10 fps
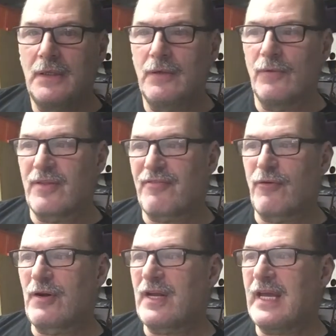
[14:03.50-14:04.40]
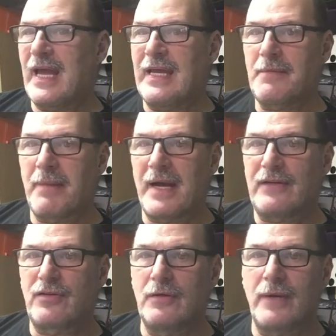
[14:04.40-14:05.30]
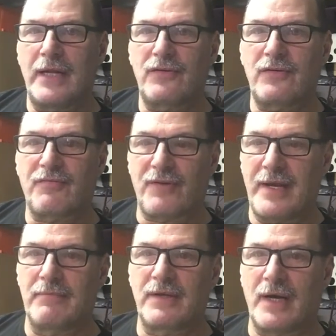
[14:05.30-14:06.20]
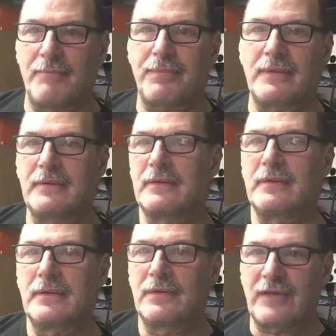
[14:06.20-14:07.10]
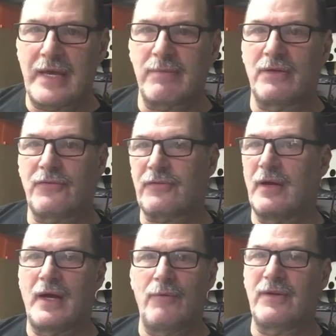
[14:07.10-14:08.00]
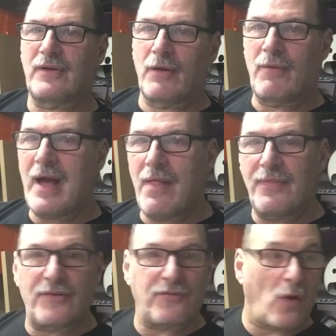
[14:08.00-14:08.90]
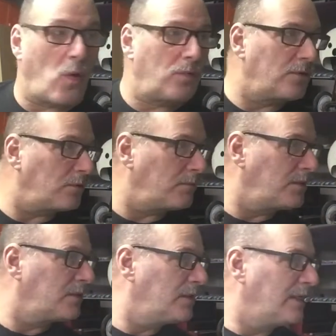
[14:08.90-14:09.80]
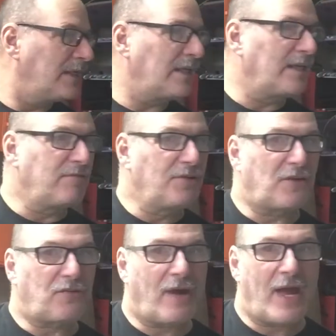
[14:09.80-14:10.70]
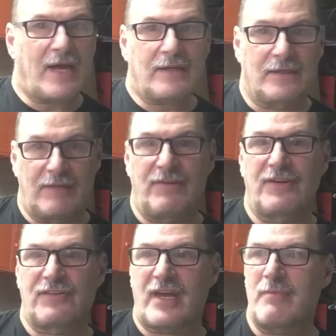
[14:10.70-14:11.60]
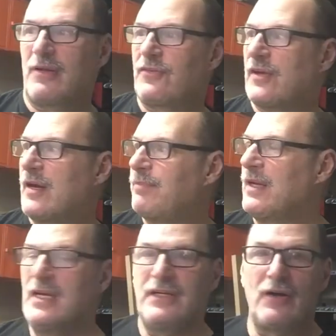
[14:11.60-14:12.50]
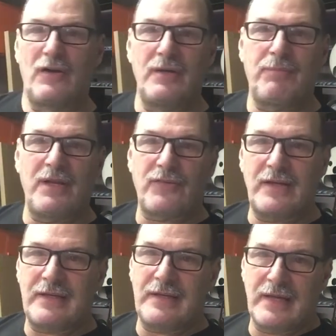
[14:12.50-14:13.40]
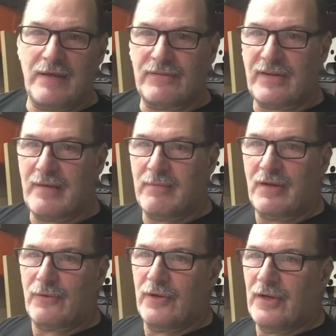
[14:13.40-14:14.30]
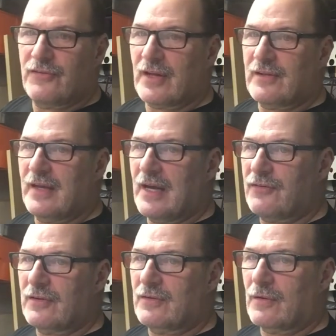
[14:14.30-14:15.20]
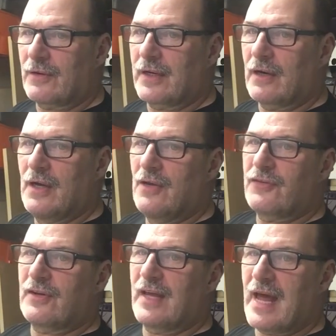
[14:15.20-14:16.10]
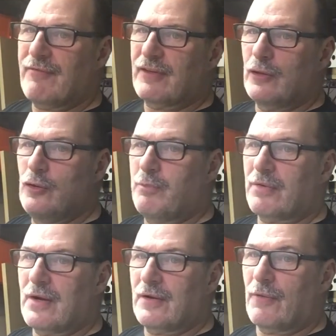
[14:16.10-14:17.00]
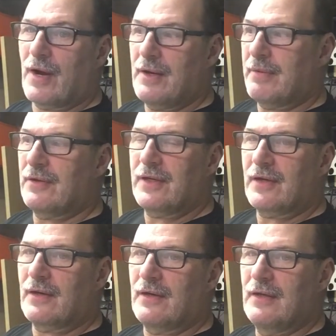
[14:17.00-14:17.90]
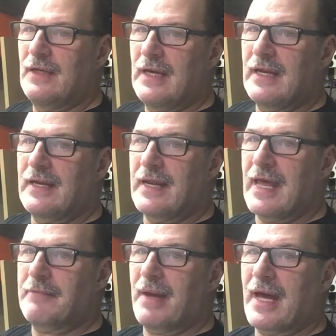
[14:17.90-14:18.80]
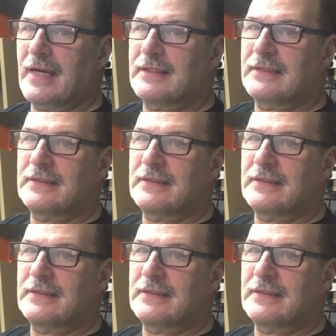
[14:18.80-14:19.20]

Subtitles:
with 48 by 2 inch framed up tables. I went around this whole room, leveled the track, leveled the tables up. The only place I didn't have a table is at the exit door here. So they'd have to loop around right about here and then head back